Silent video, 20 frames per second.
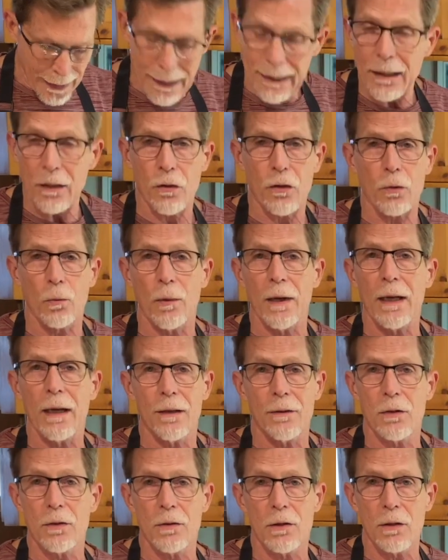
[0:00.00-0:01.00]
in a
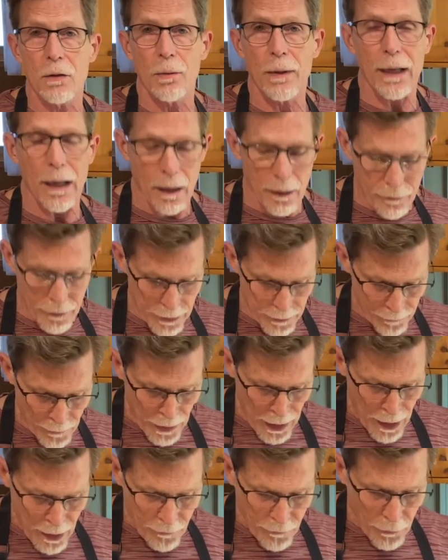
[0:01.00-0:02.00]
300-degree oven
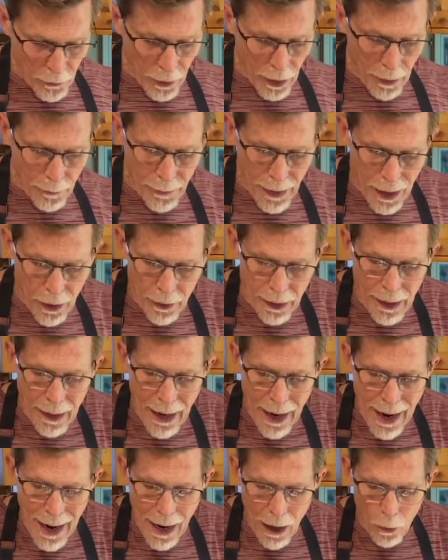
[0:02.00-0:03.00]
for about an
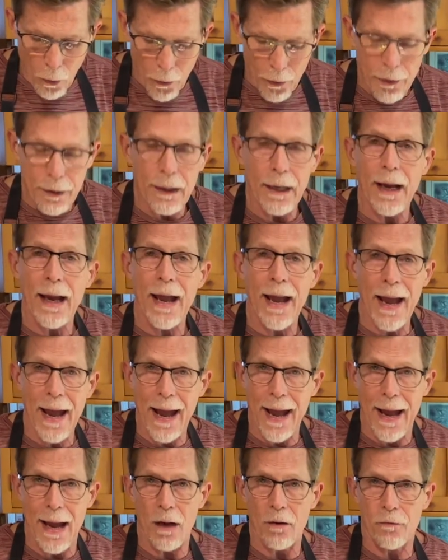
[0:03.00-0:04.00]
hour and a
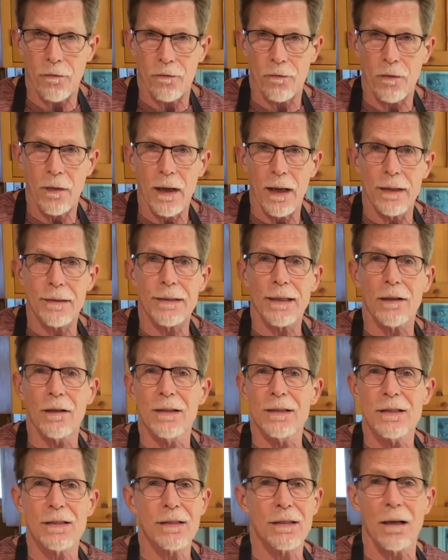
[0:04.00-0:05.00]
half until
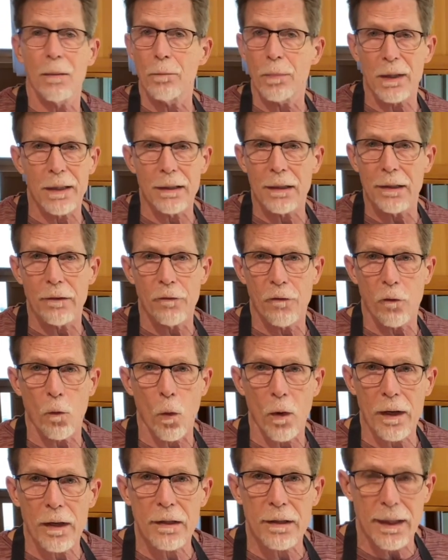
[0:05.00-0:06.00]
it's completely
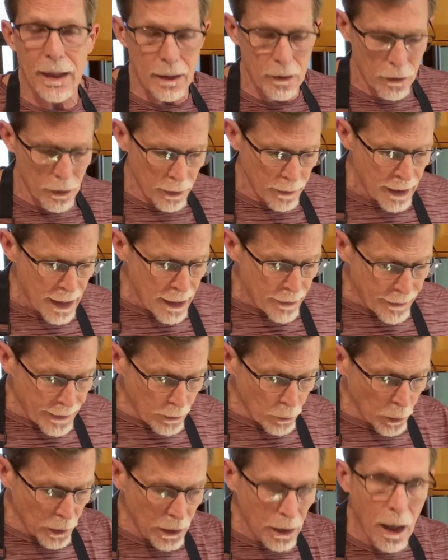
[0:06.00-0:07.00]
fork tender.
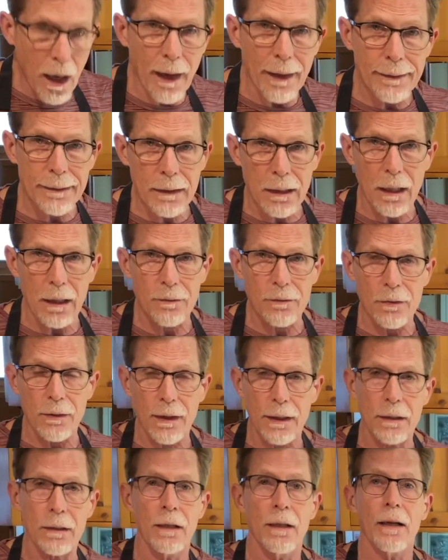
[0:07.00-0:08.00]
Then we'll uncover
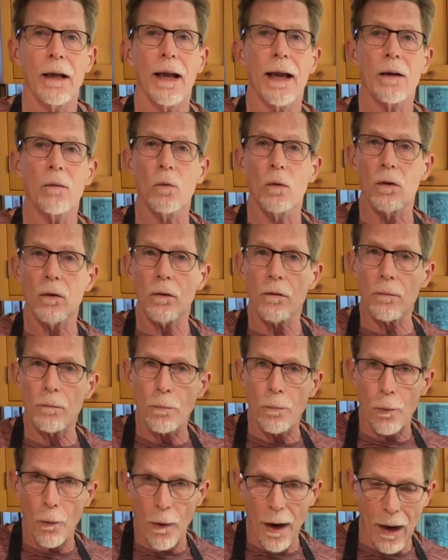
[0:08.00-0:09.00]
it and we'll
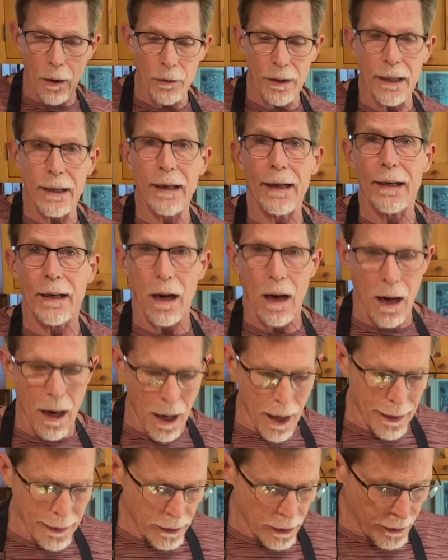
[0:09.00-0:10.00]
brown it in a
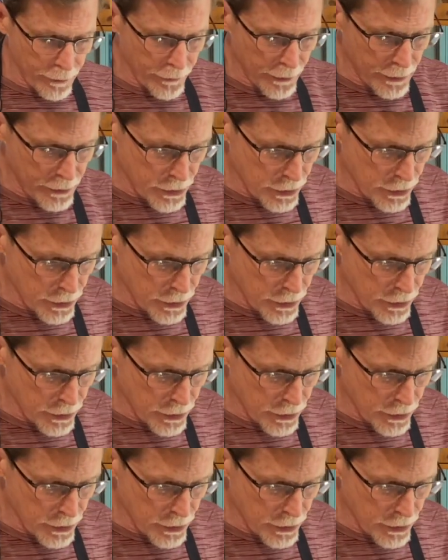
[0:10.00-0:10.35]
hot oven.